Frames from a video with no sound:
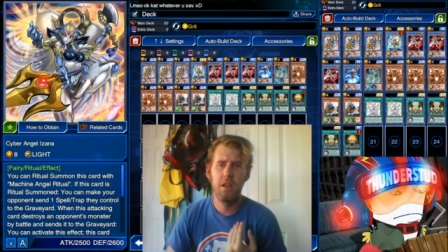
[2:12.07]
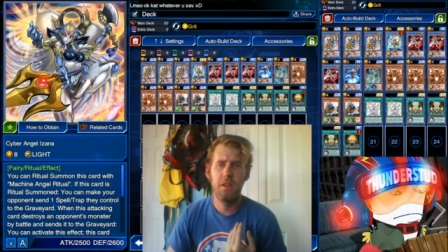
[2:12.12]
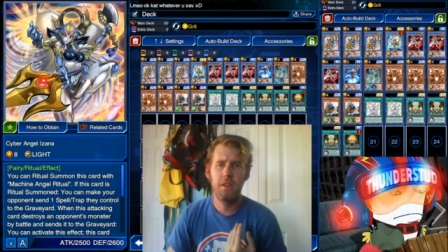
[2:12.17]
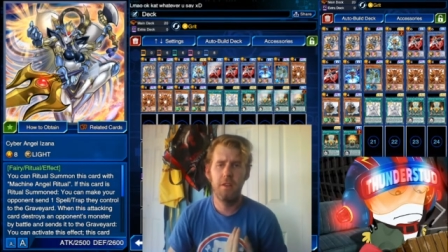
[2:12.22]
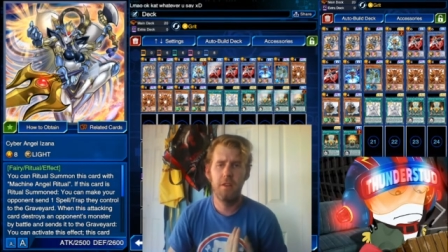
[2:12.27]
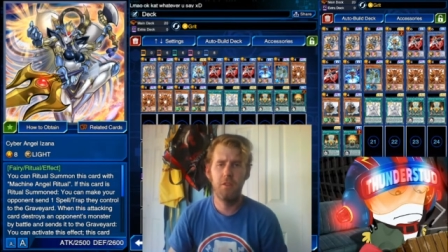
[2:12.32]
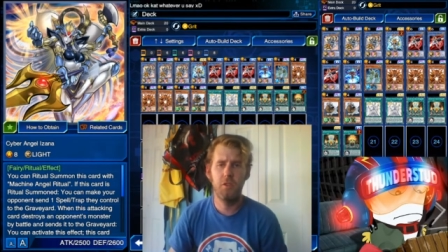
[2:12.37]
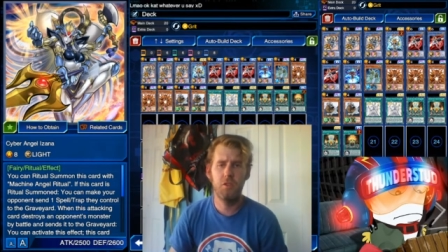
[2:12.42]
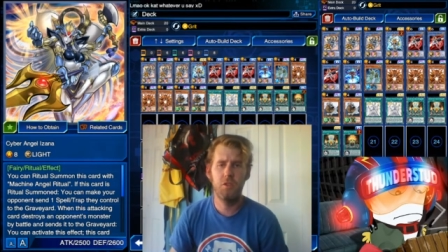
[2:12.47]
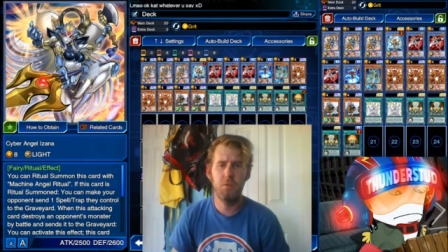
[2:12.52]

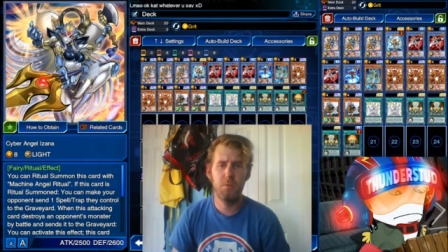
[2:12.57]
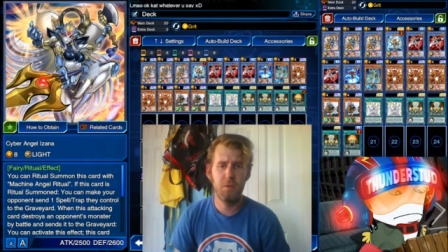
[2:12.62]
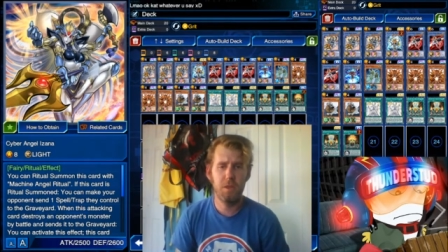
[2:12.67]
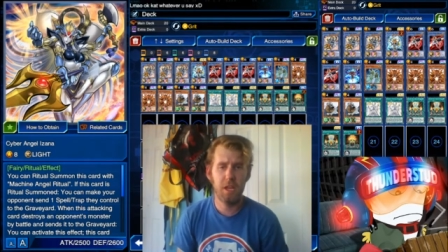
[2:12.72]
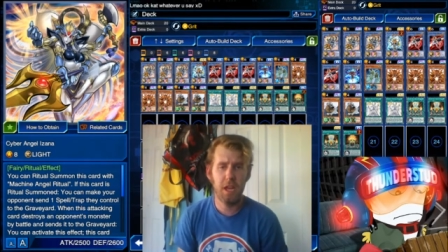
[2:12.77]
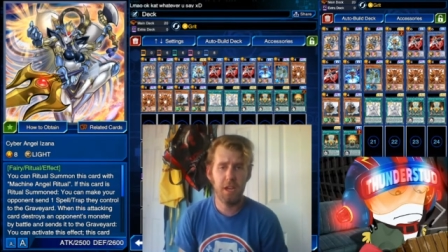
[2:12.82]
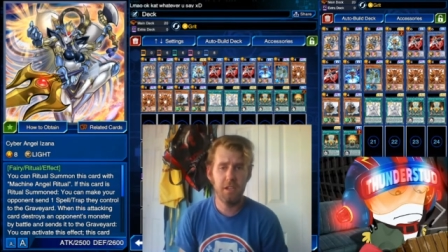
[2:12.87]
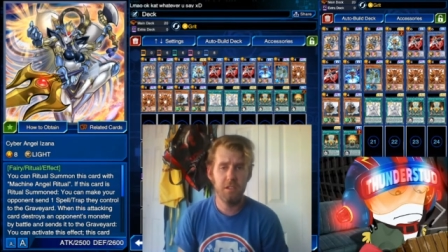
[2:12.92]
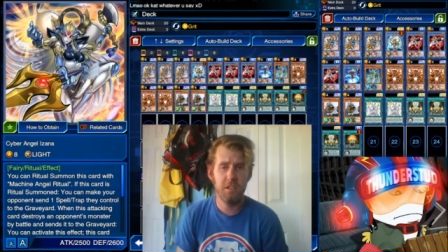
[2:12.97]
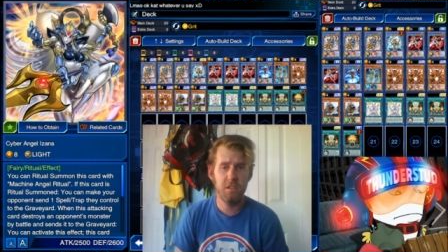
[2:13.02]
Level
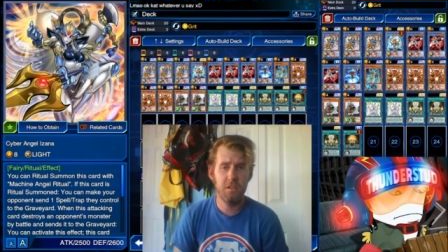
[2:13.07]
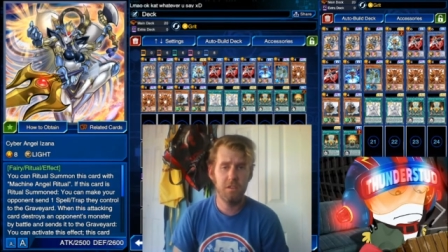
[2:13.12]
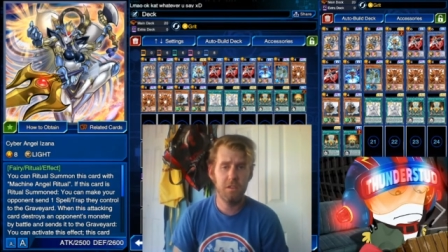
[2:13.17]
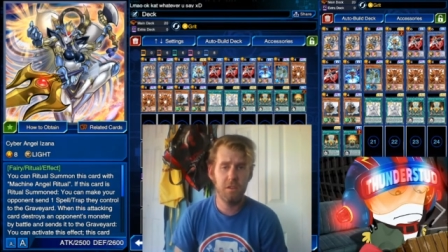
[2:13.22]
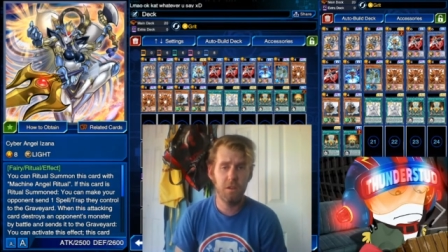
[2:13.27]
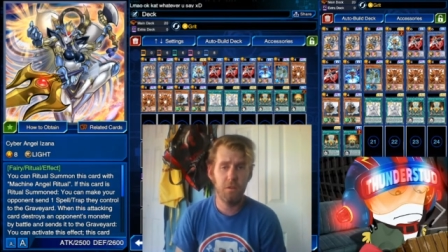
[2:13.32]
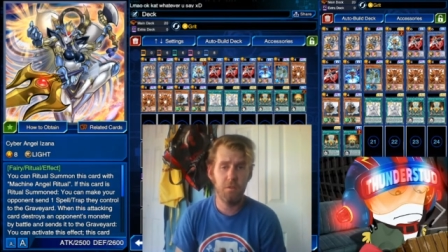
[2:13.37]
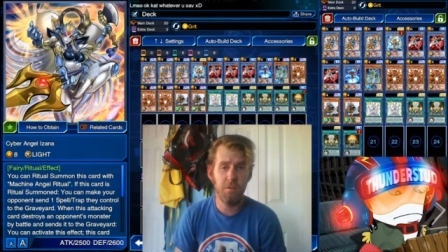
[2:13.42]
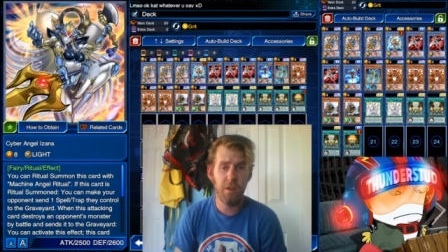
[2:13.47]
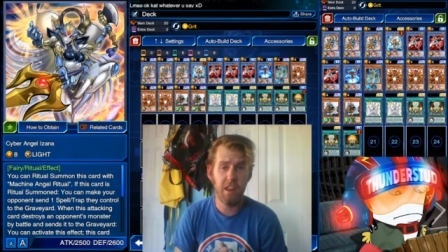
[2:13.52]
duplication
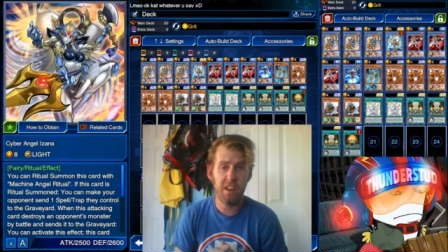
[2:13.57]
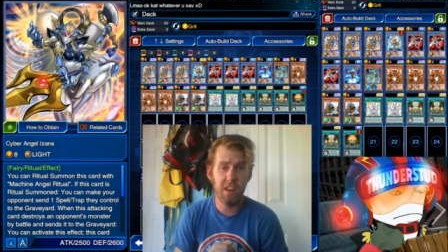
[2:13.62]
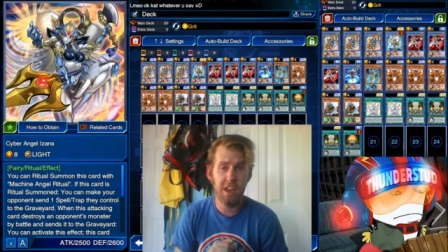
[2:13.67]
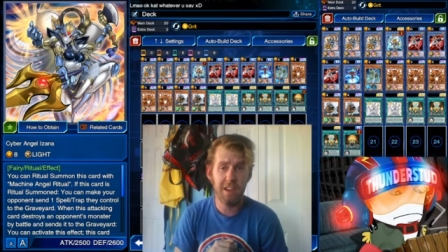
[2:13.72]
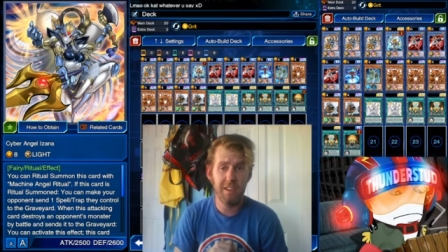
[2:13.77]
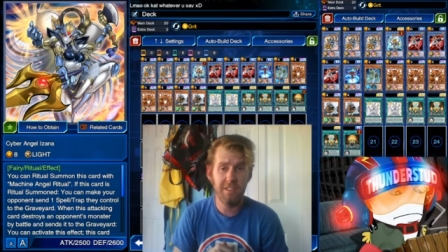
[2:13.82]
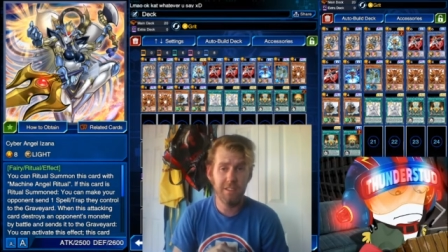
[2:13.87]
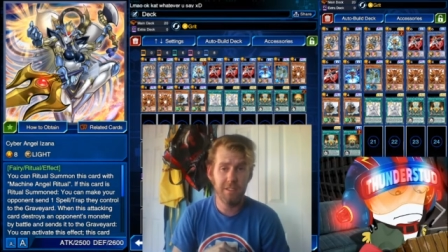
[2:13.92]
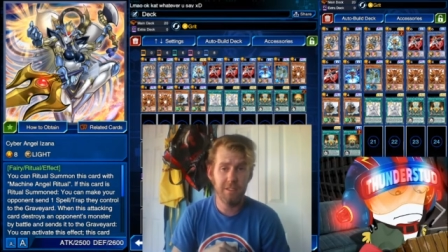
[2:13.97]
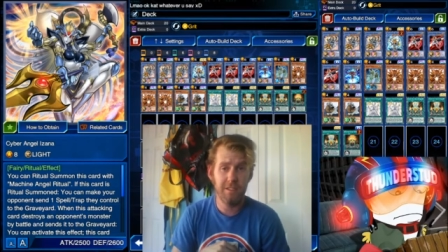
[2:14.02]
still a
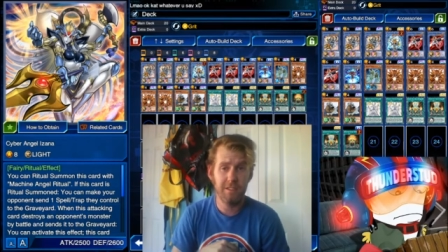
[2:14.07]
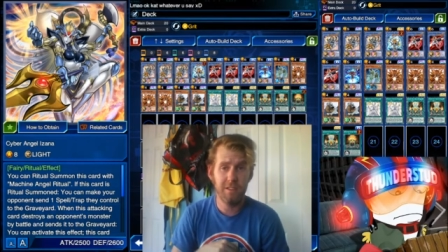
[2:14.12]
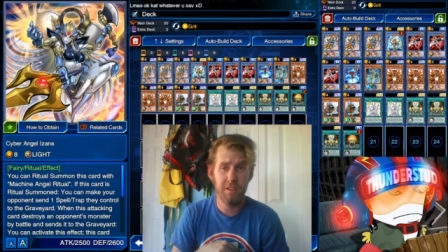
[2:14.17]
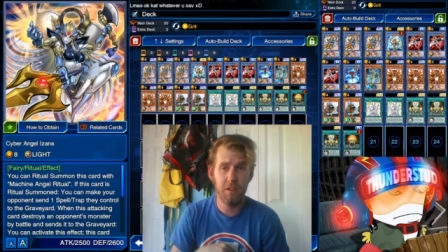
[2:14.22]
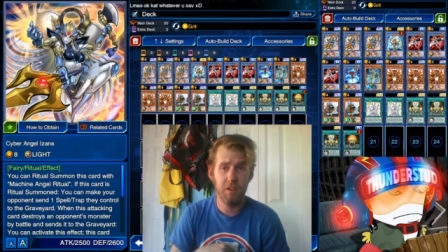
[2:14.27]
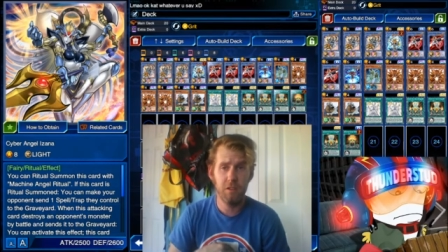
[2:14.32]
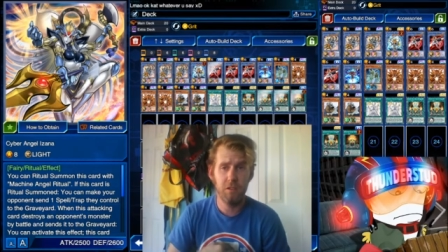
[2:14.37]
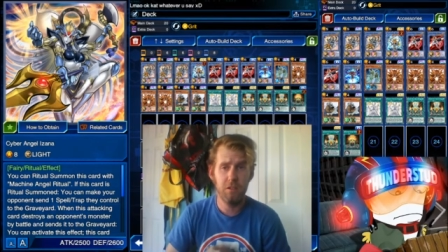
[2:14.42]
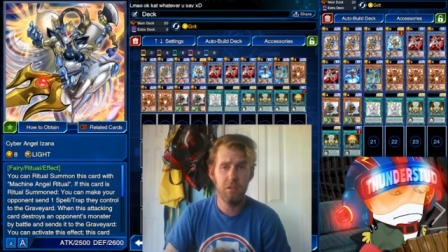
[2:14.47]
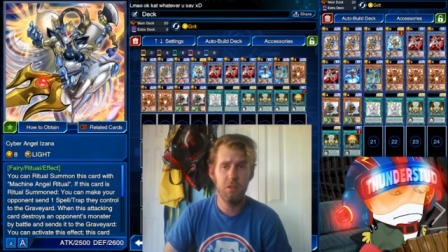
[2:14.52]
fantastic
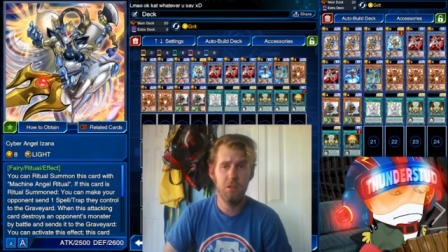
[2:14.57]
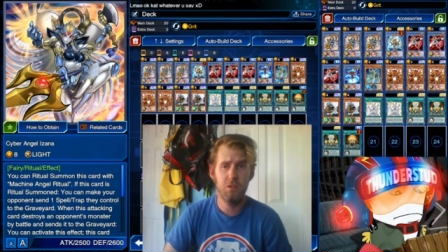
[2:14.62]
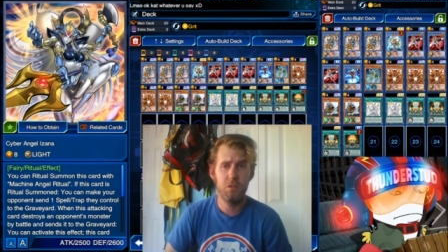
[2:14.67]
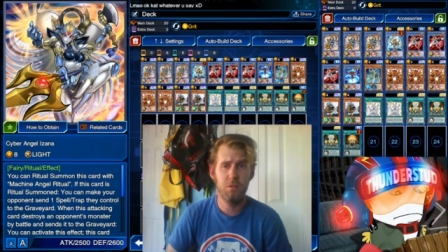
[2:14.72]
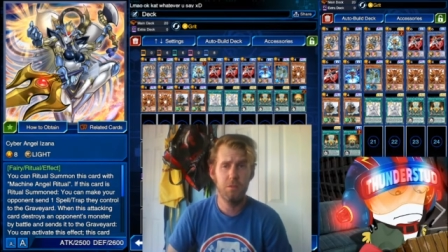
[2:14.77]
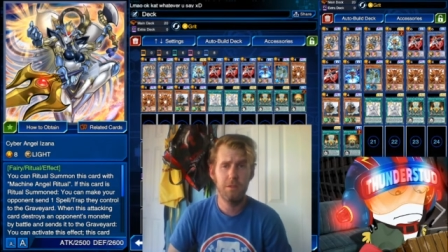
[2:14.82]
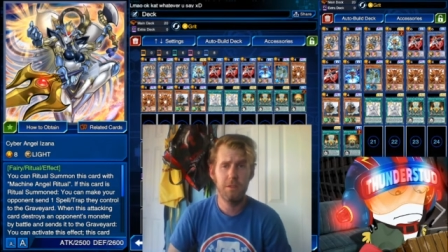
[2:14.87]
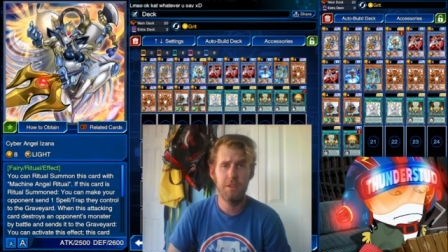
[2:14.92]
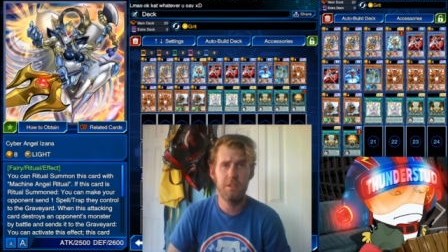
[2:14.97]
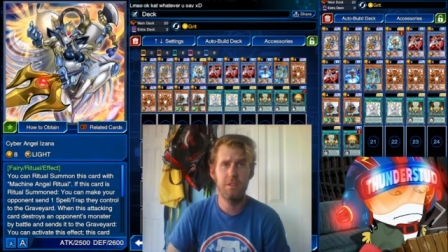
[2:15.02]
skill to use
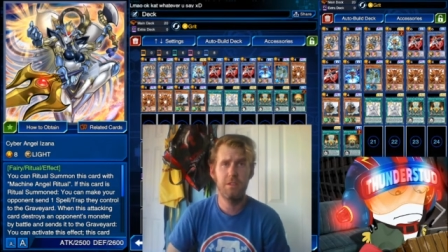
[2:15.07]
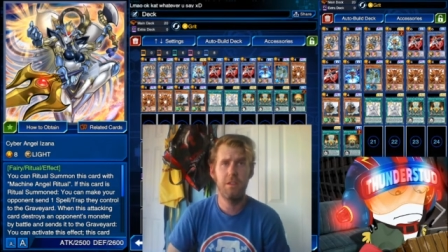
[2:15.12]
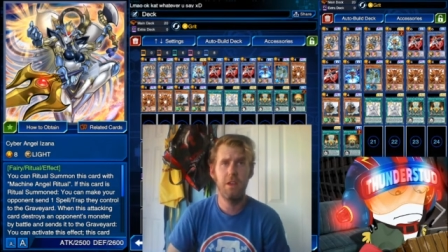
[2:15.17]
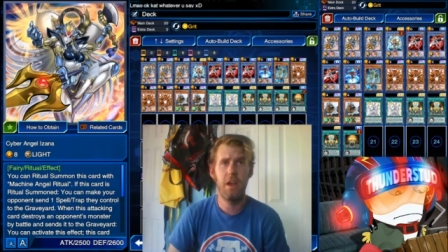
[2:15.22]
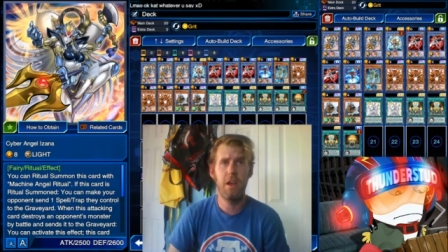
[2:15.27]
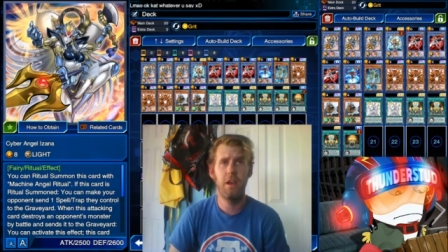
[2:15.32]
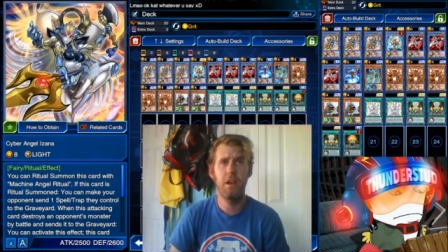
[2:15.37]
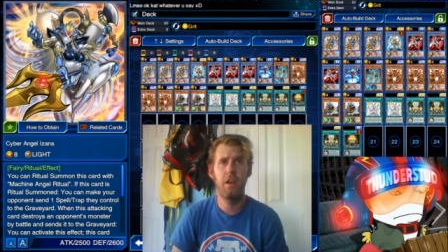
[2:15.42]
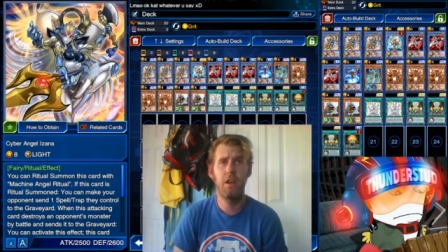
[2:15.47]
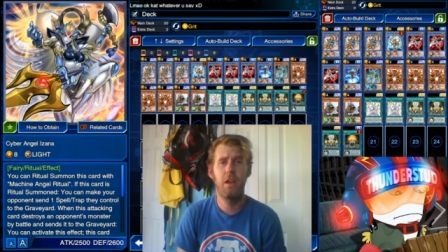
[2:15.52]
with this
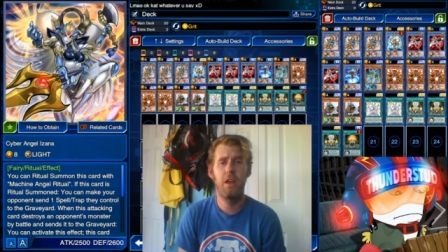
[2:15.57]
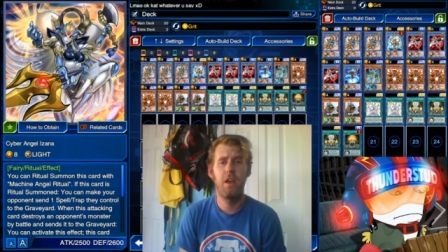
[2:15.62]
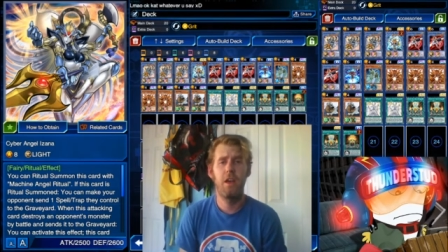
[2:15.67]
deck.